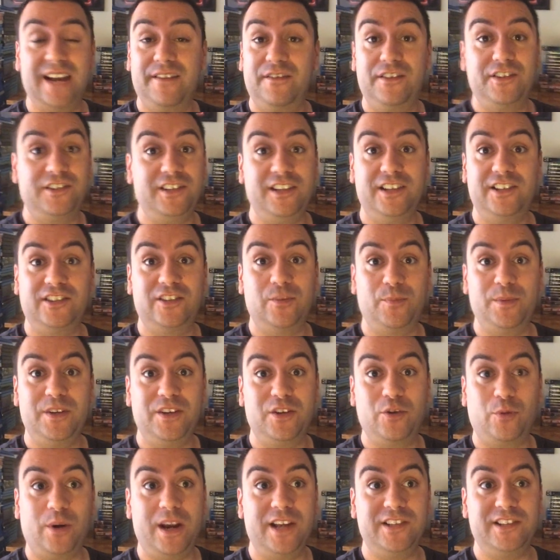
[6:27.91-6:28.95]
I never seen so many
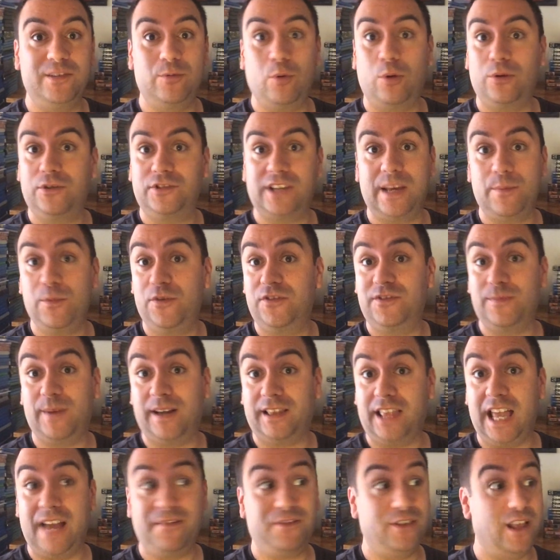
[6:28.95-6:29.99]
crazy roller skate moves in my
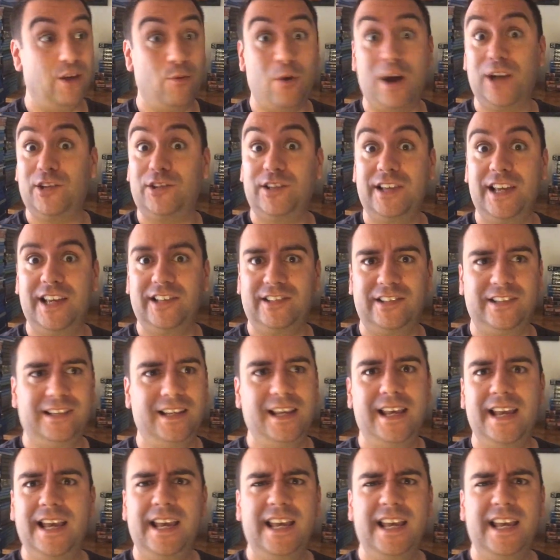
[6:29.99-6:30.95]
life till I watched this, and